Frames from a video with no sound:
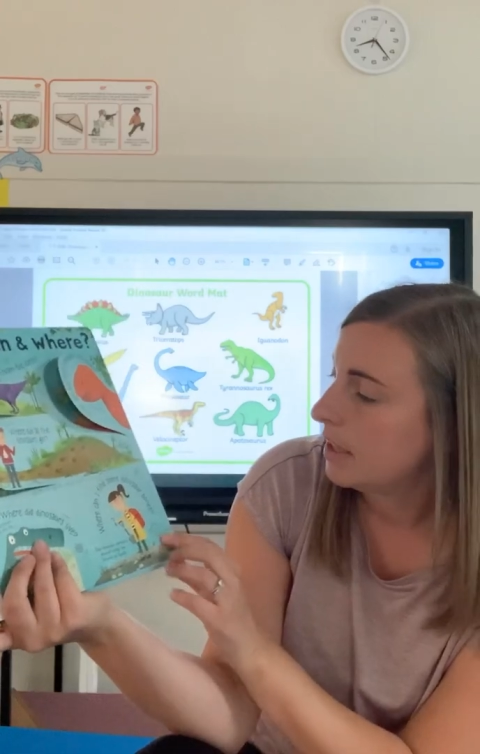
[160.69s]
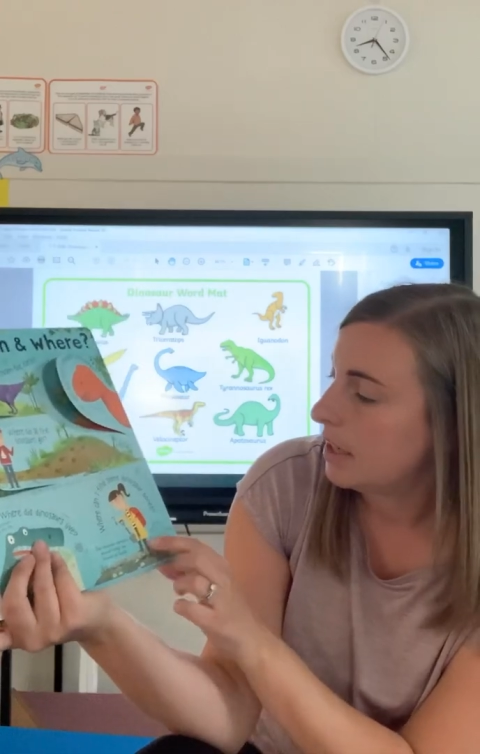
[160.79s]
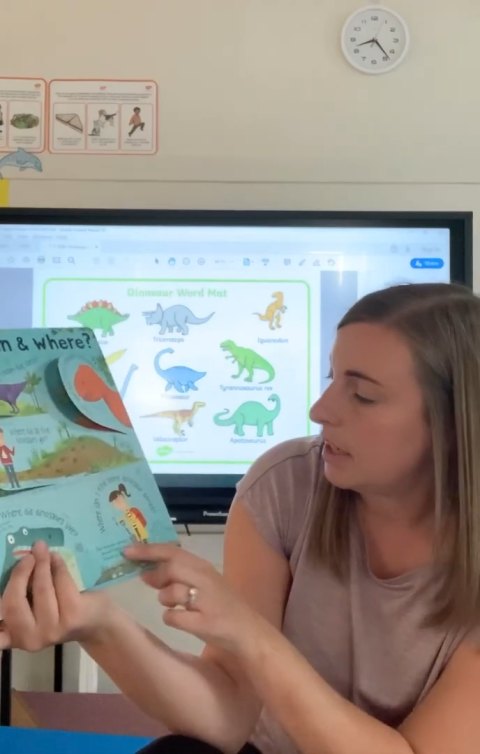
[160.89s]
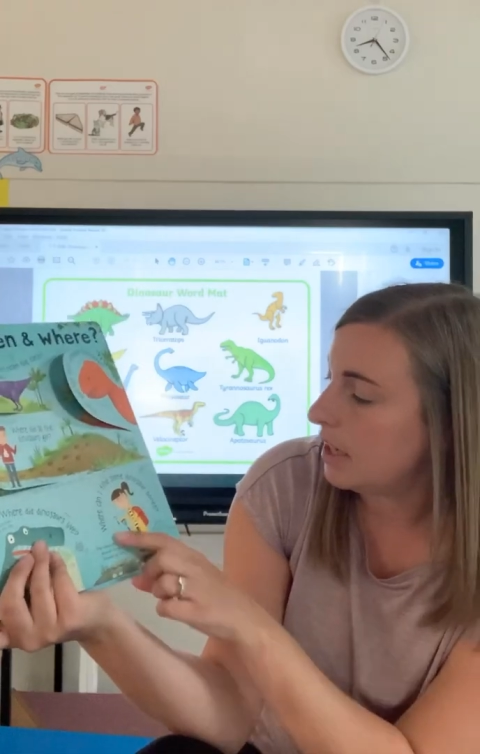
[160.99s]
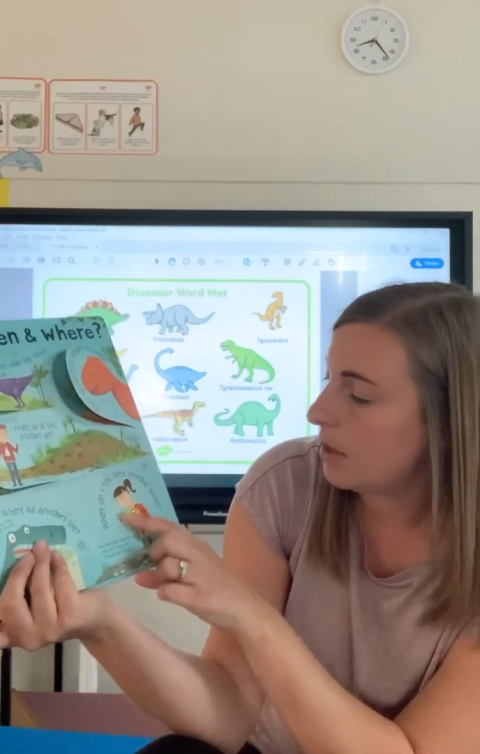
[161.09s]

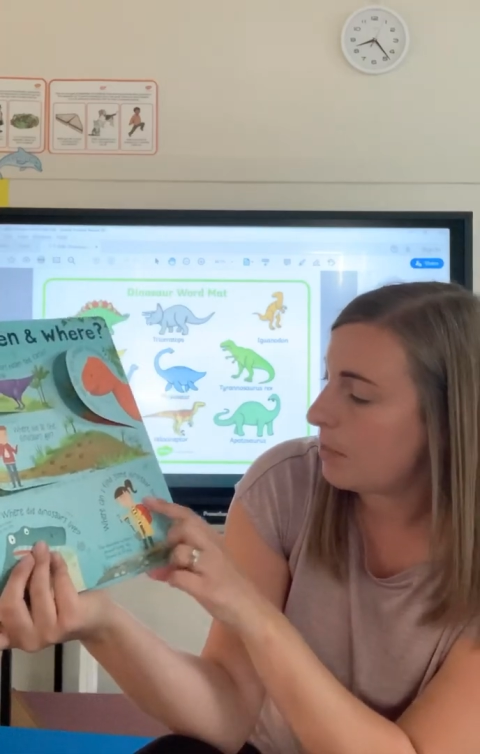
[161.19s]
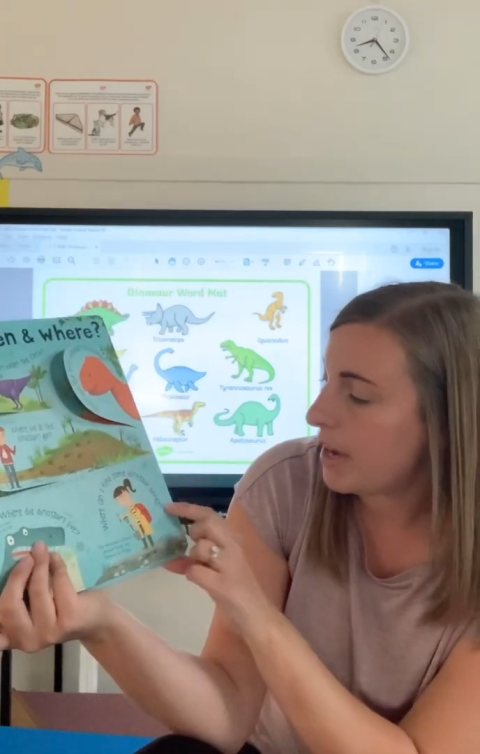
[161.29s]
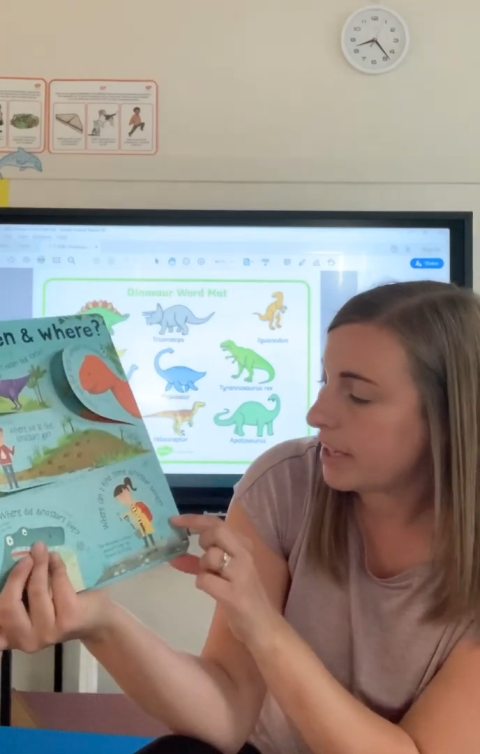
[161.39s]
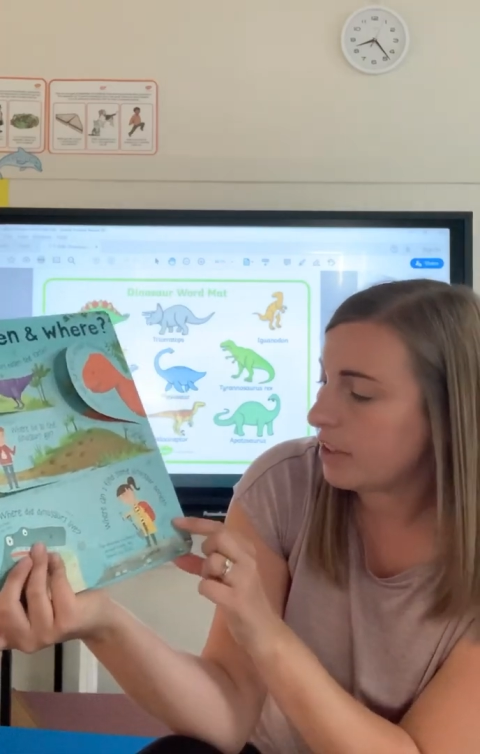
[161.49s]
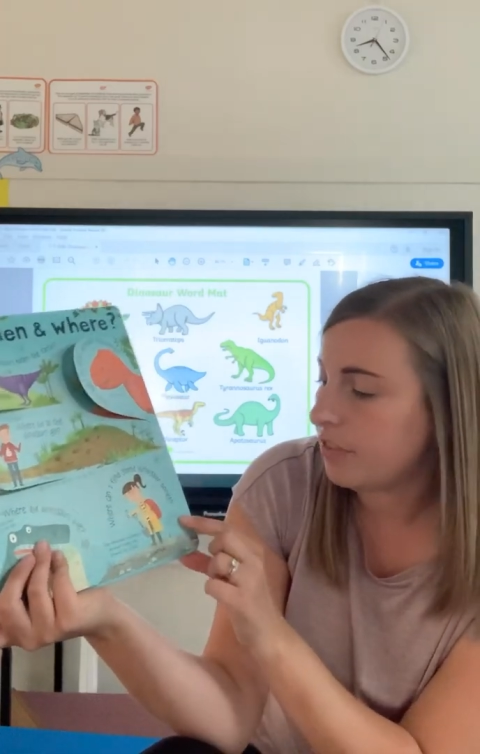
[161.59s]
Where
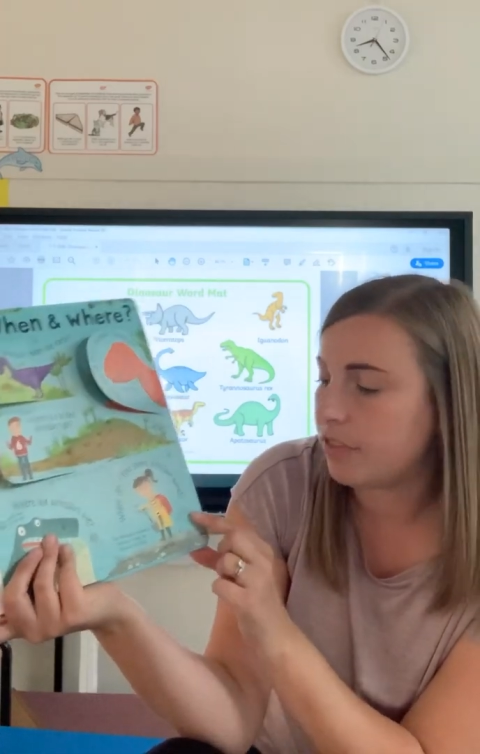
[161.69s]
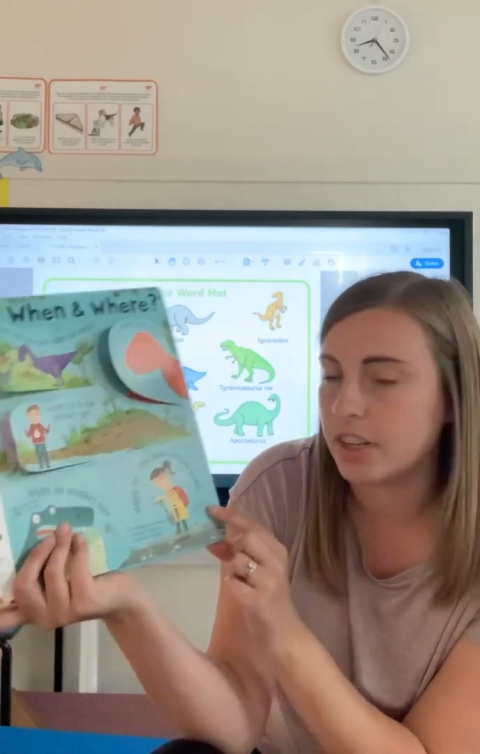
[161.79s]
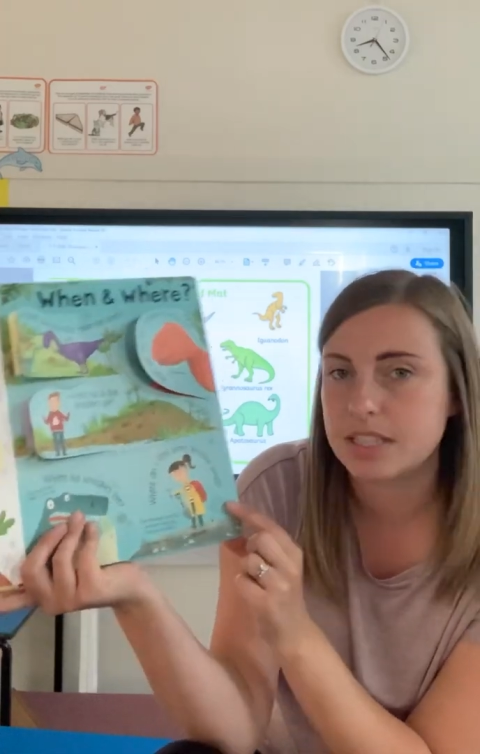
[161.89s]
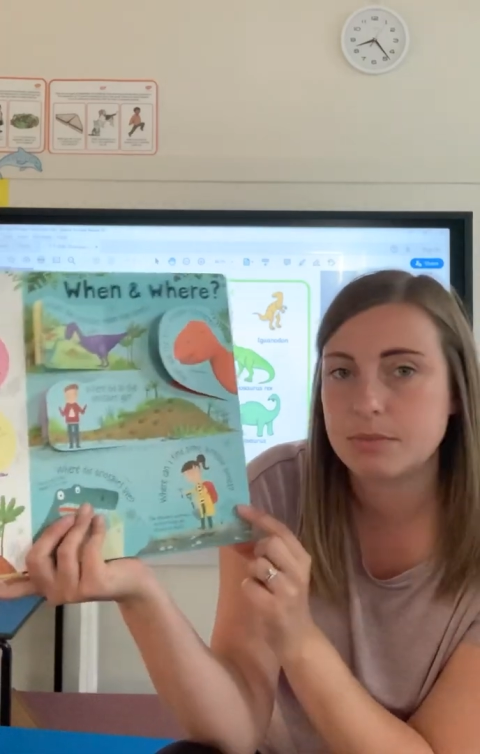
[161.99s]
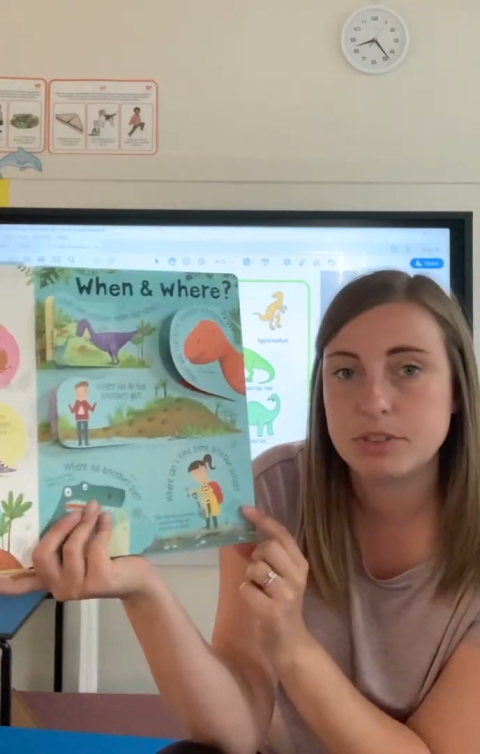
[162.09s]
can I
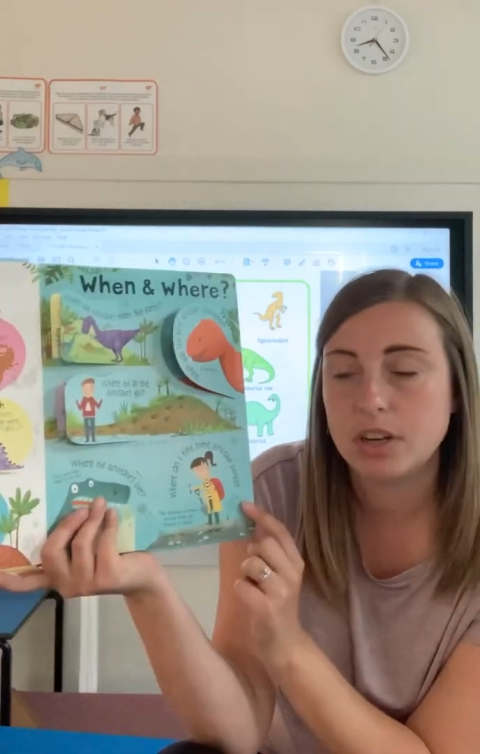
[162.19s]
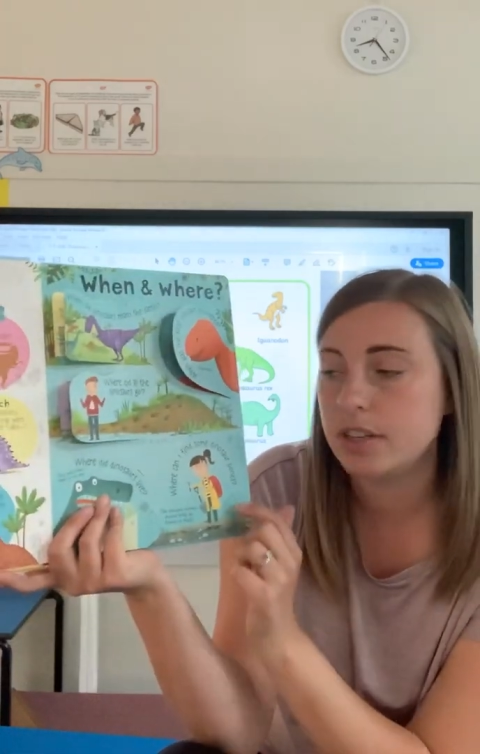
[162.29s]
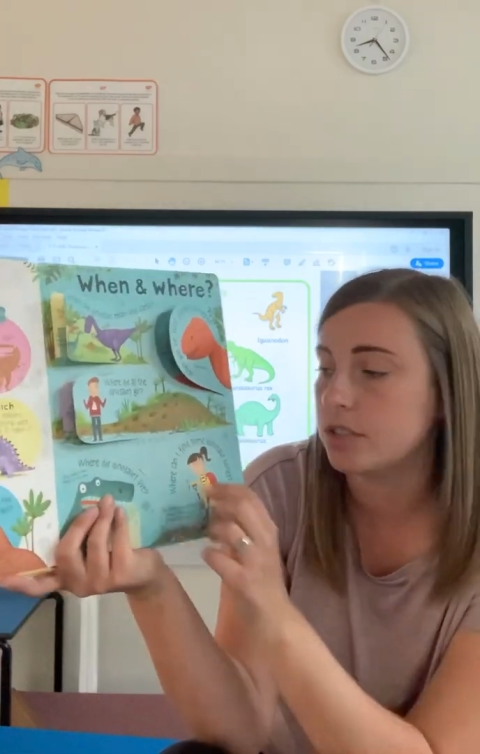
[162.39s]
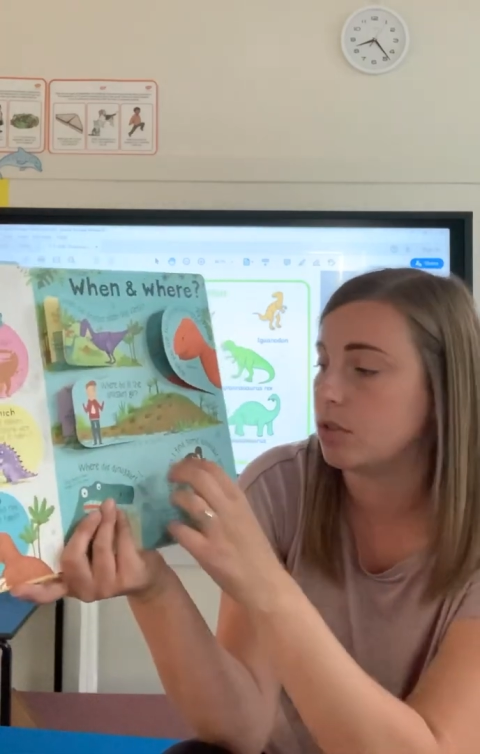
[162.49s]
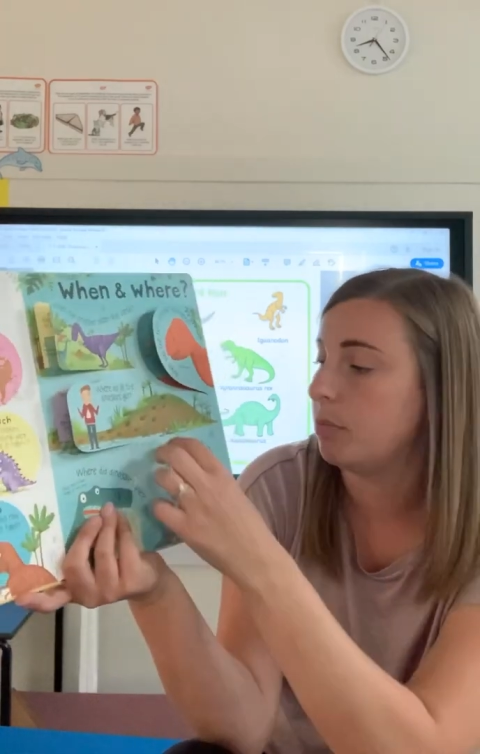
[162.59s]
find some
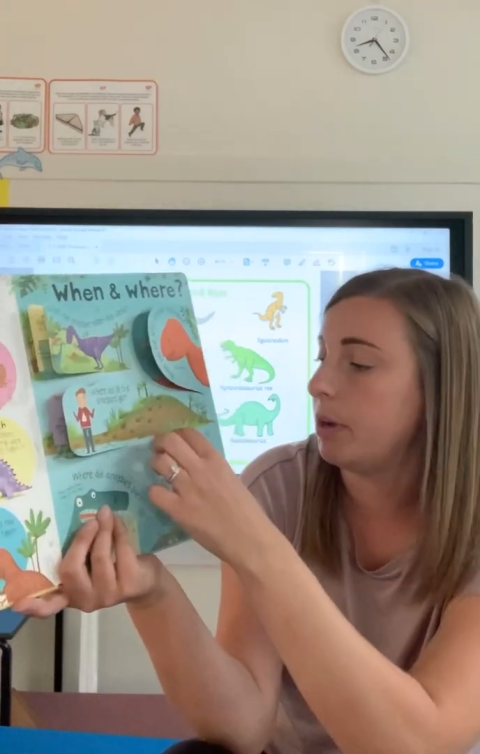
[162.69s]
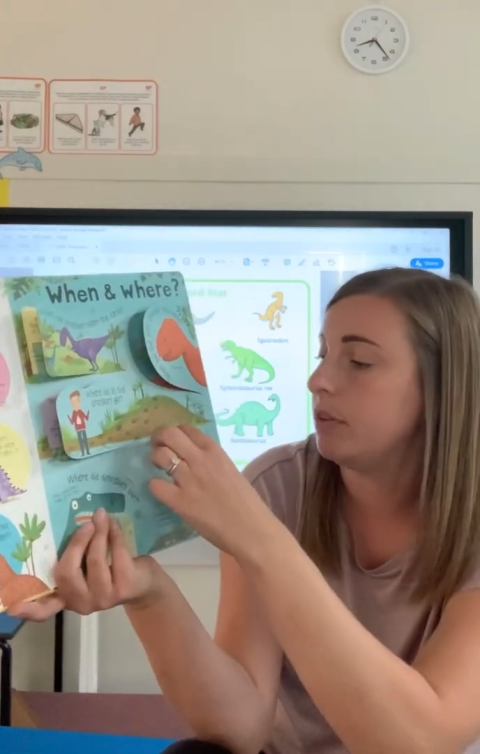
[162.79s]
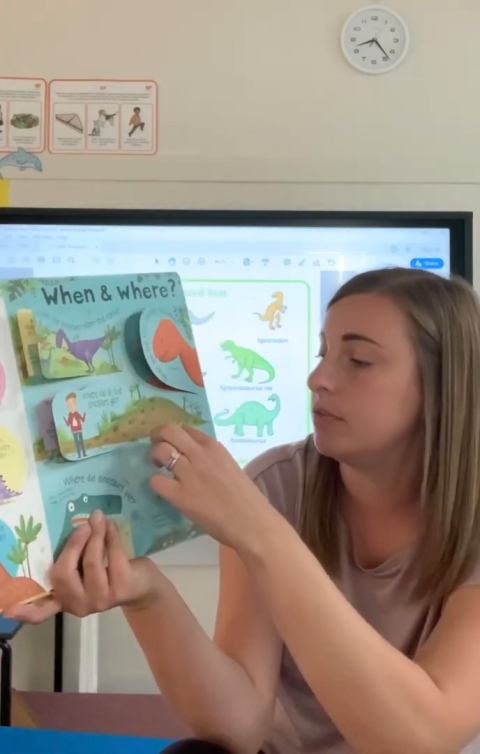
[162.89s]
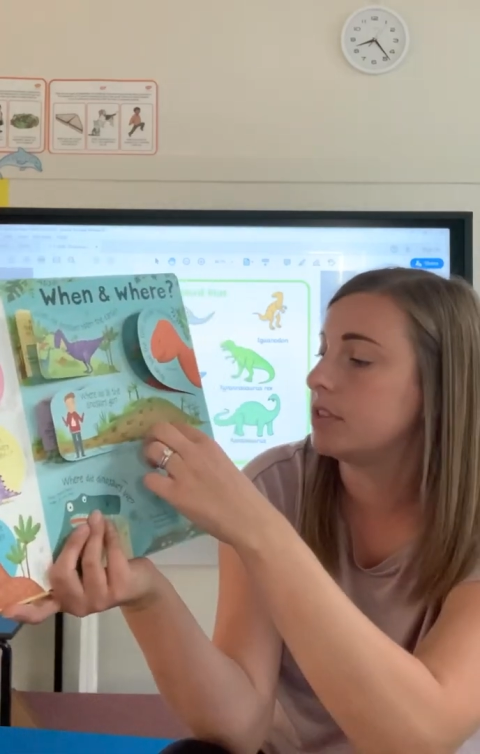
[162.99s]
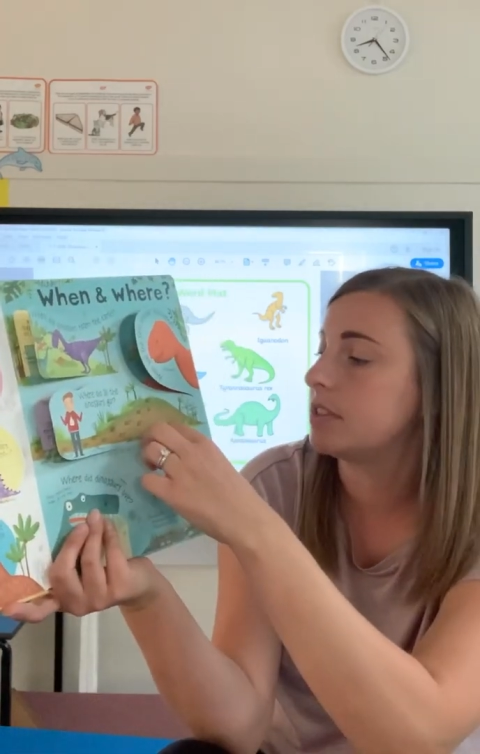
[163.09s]
dinosaur
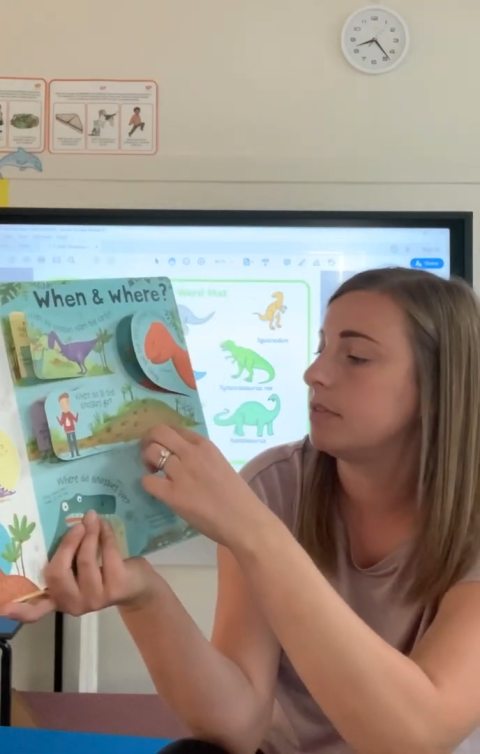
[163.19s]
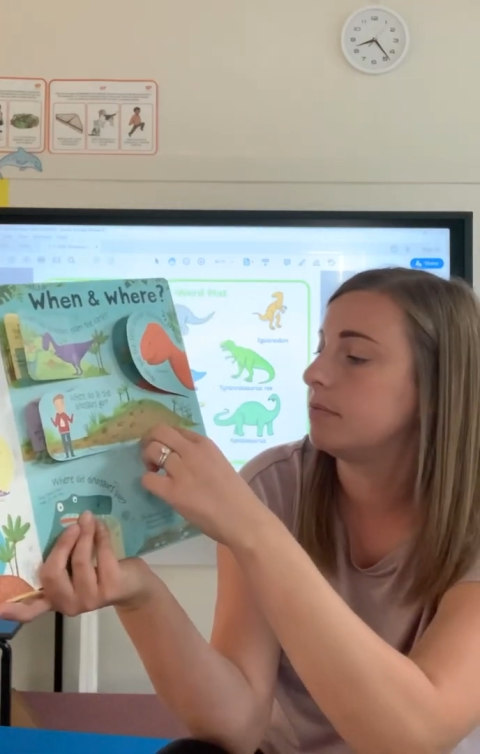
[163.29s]
bones?